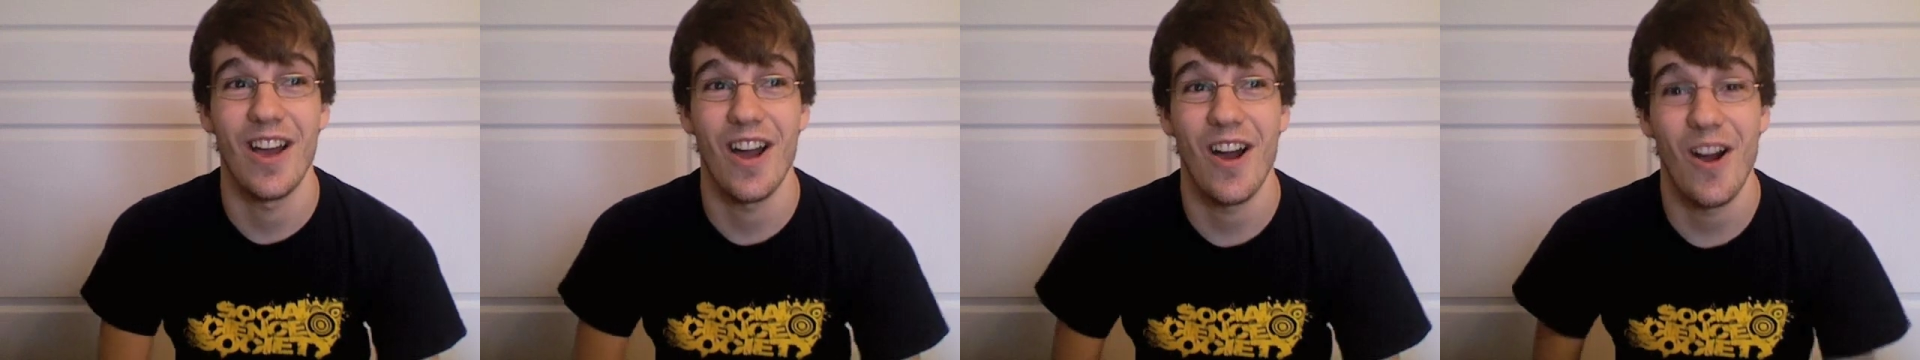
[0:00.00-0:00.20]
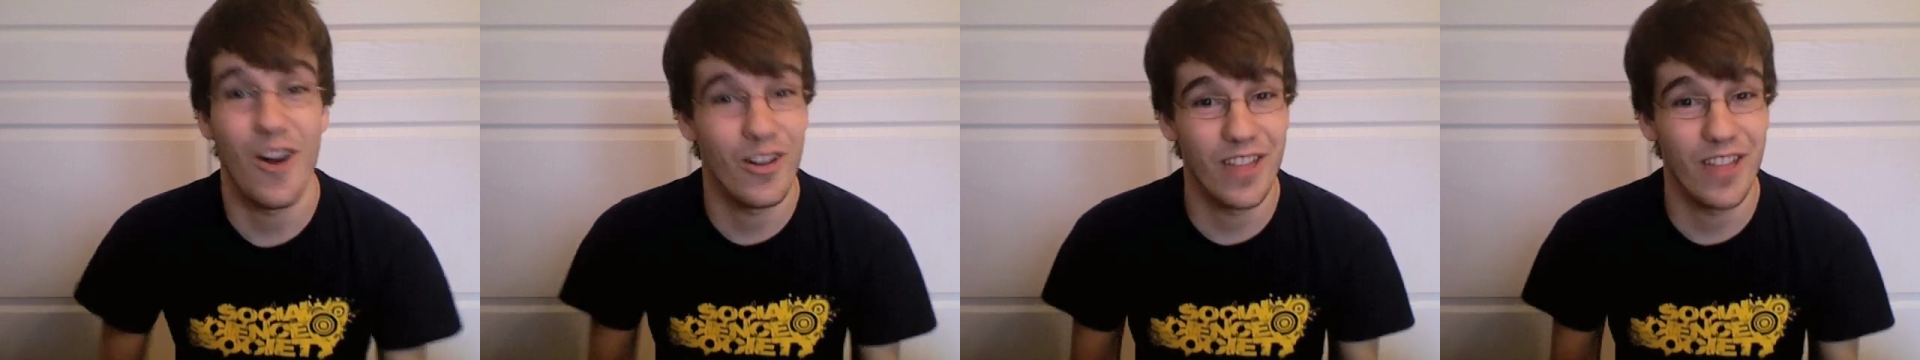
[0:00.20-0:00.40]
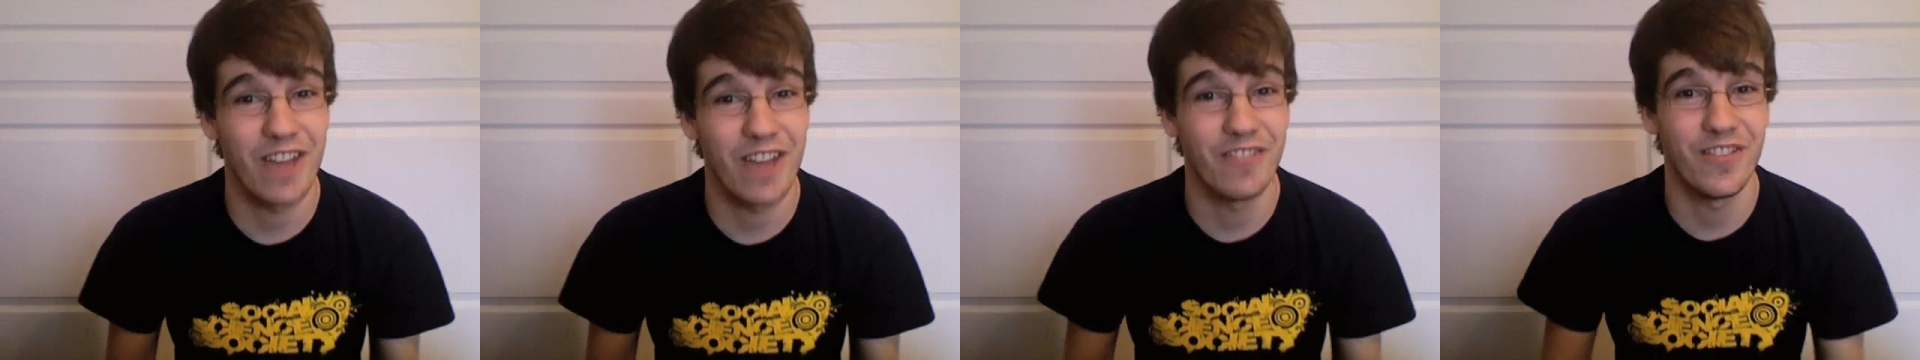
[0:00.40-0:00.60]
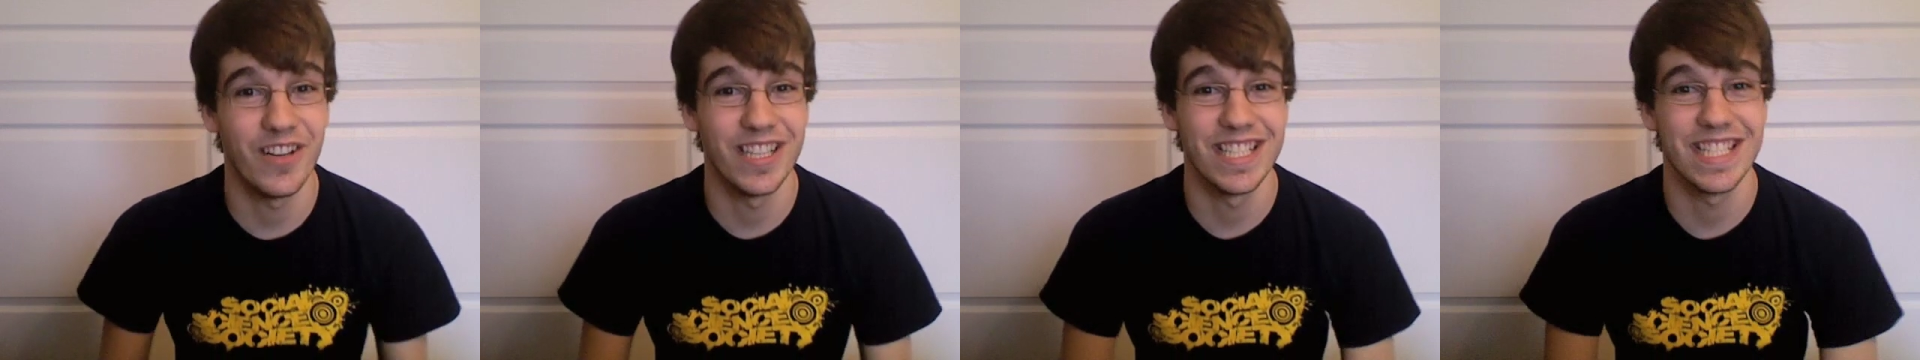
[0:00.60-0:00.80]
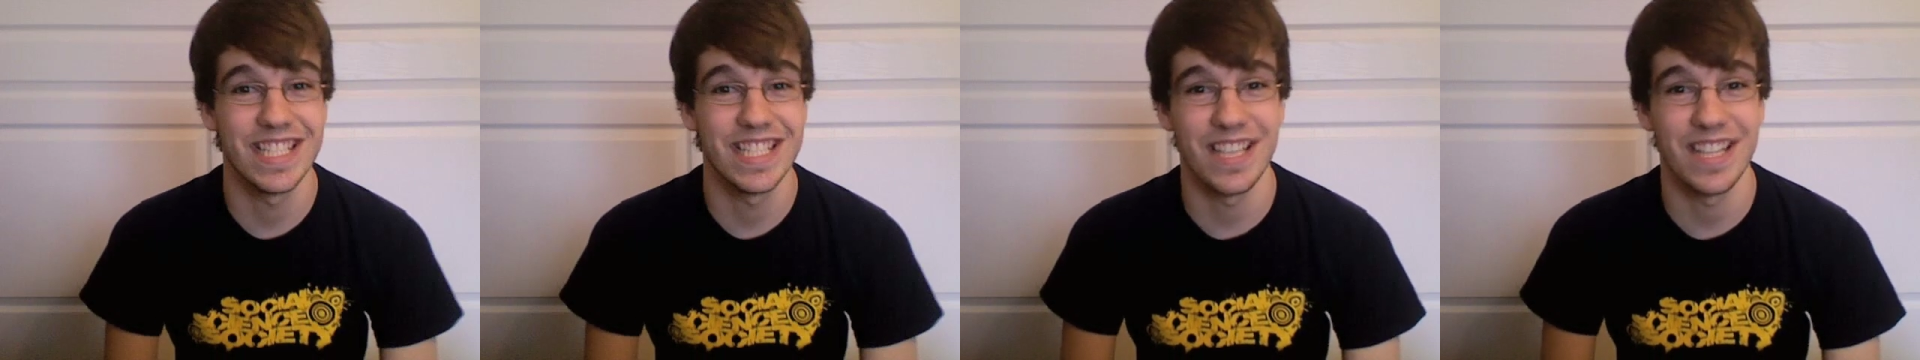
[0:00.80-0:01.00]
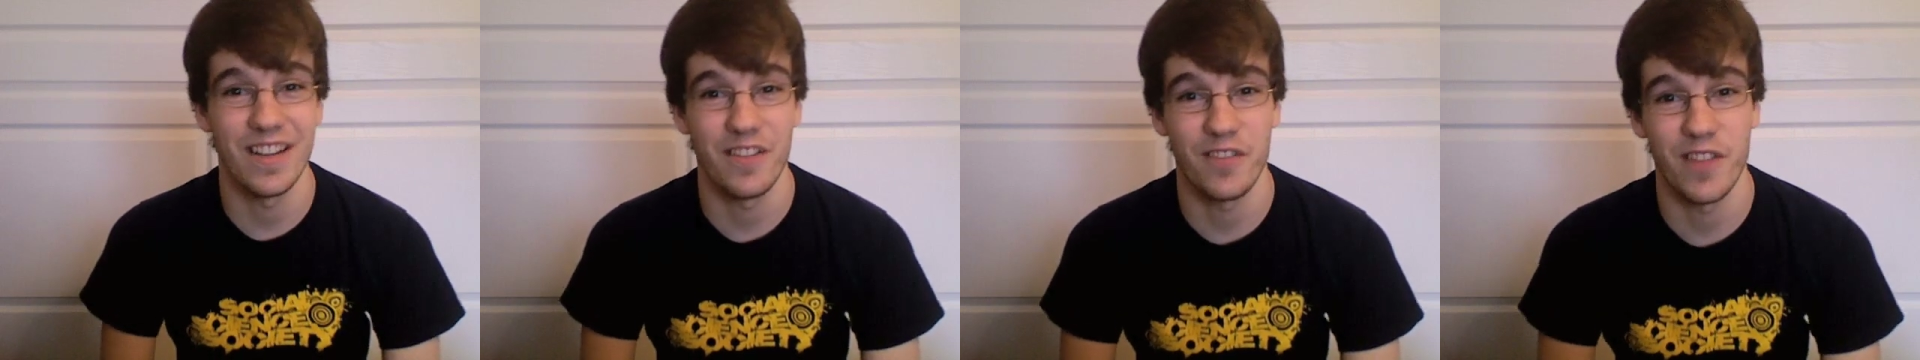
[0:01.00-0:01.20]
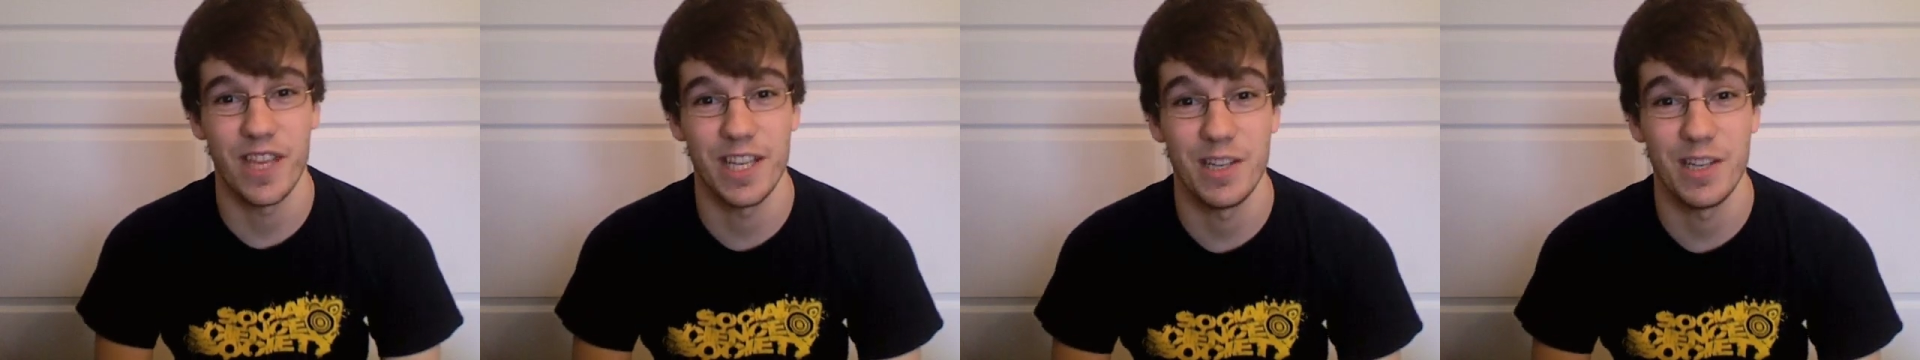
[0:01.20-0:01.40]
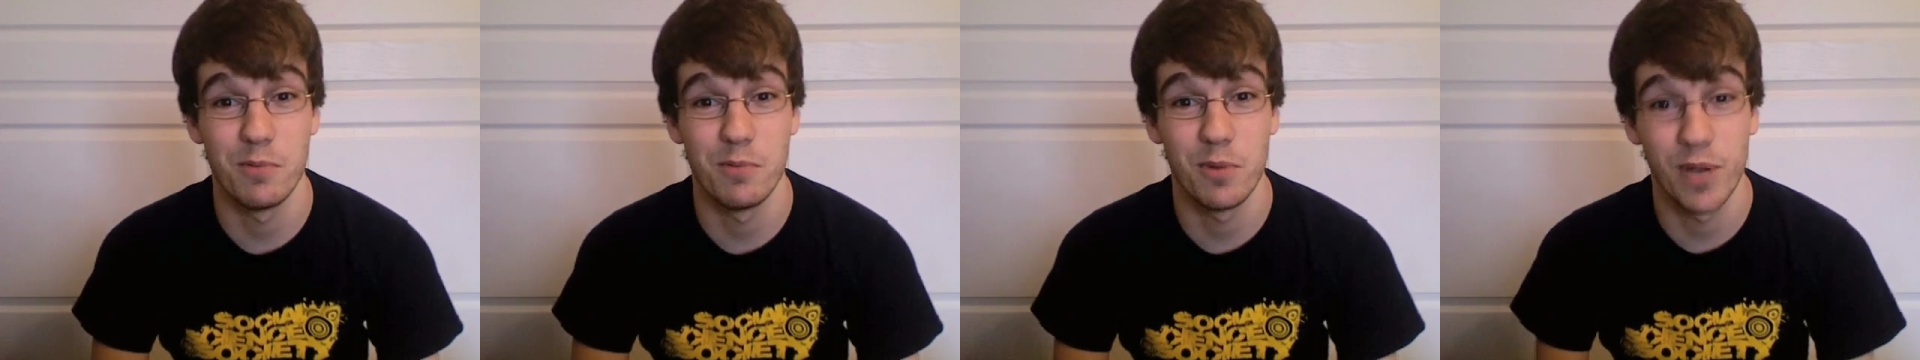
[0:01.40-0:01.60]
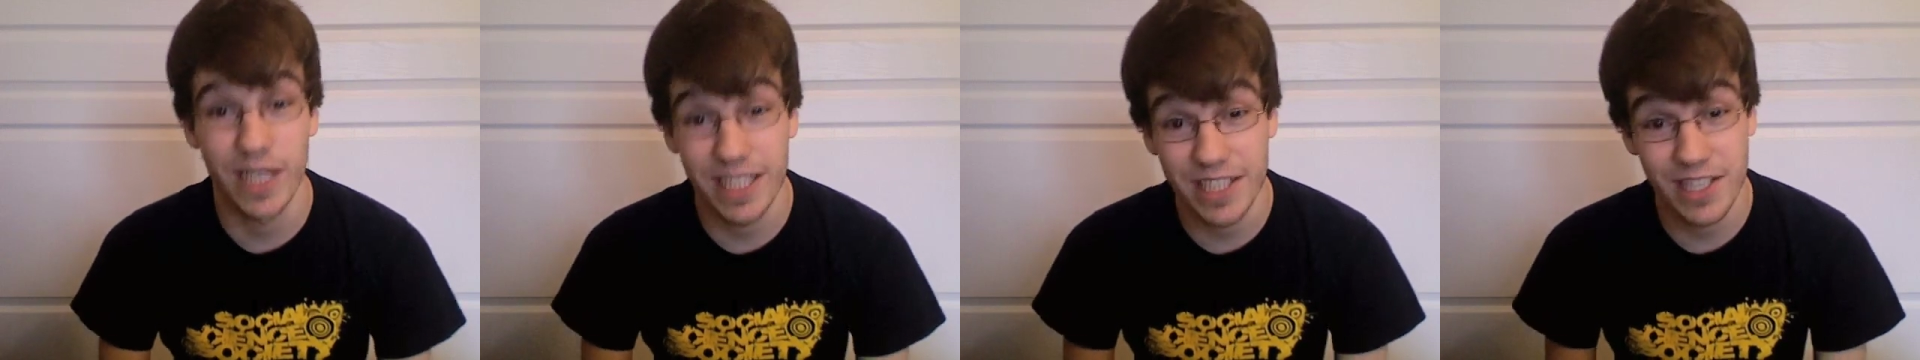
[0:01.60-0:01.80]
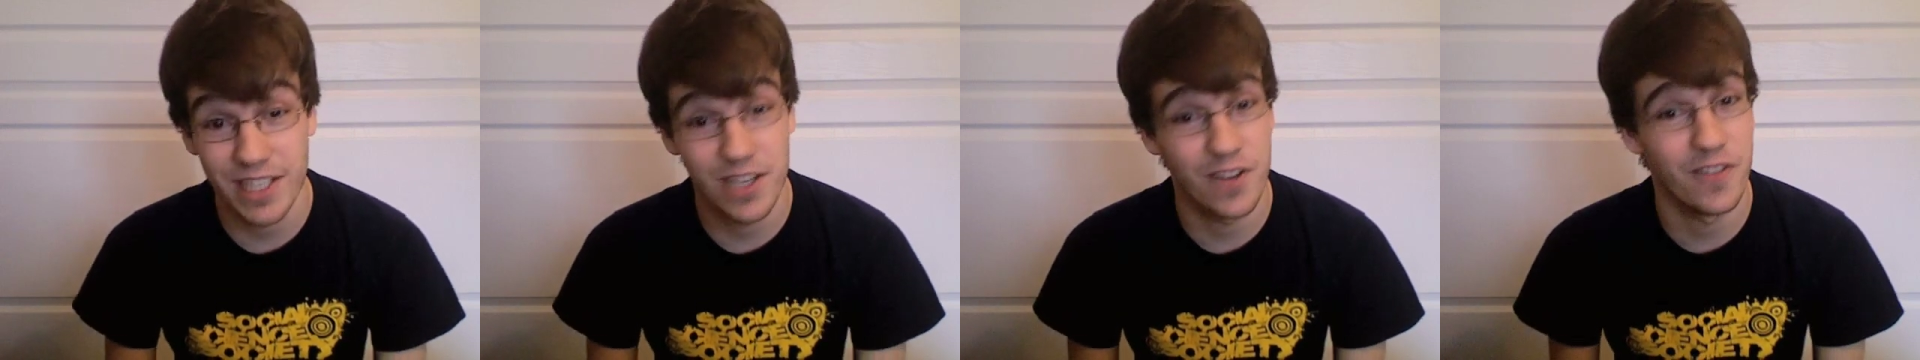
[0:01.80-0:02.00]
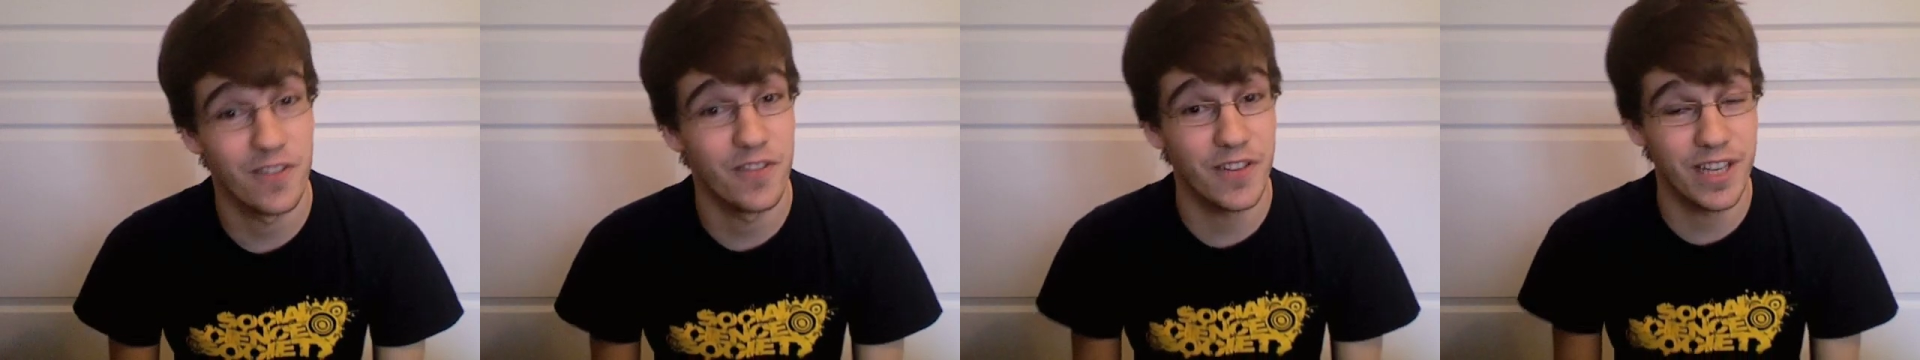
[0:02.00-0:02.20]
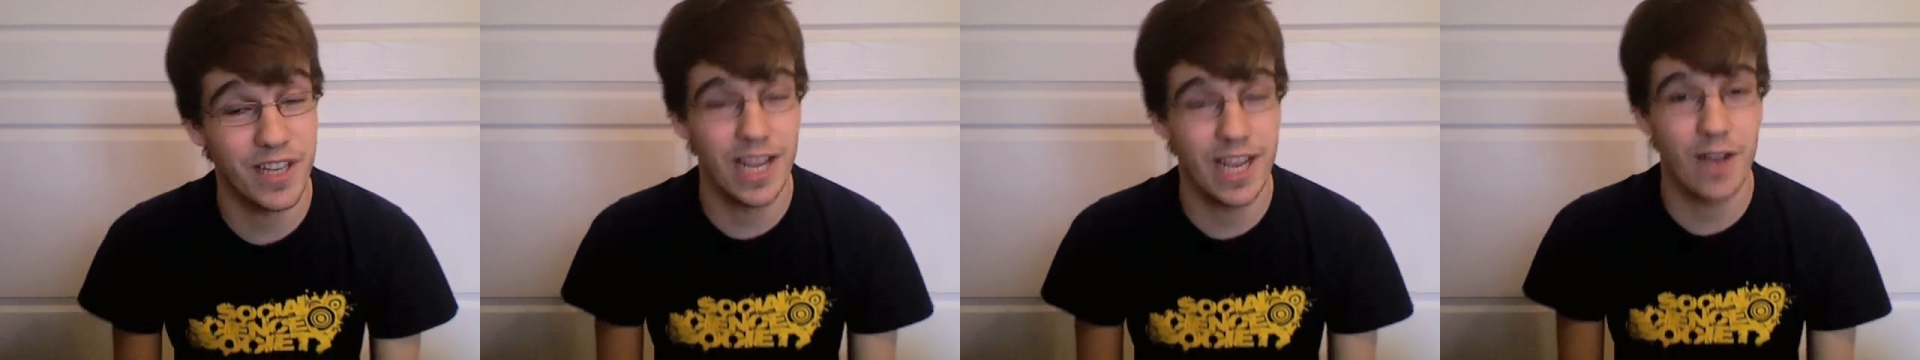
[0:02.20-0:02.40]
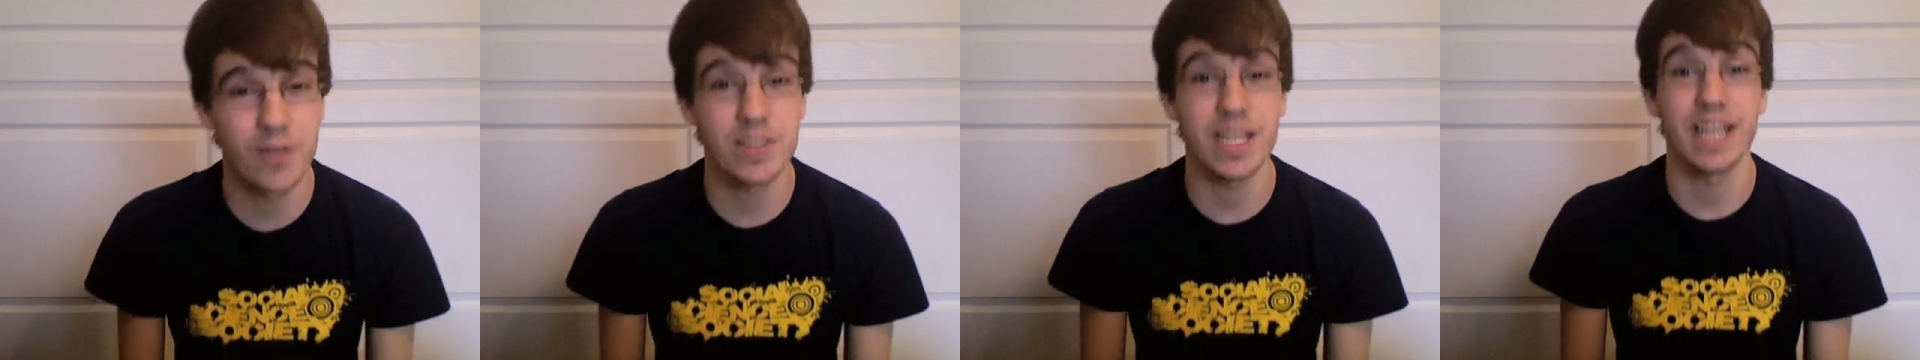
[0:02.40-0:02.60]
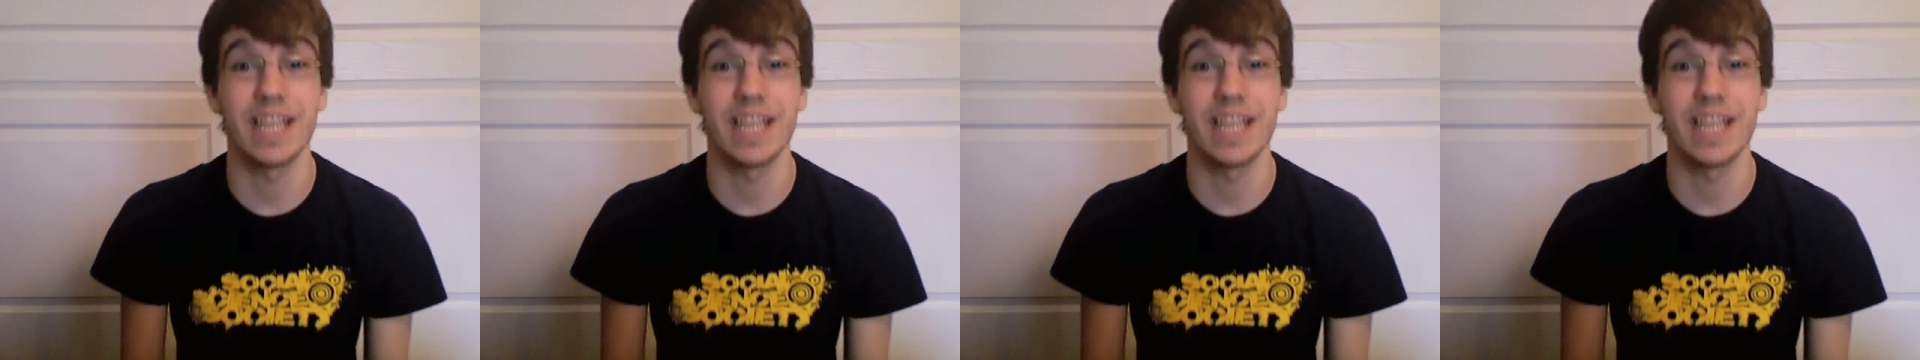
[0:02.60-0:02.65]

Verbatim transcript: all that fun stuff that you bring to your videos.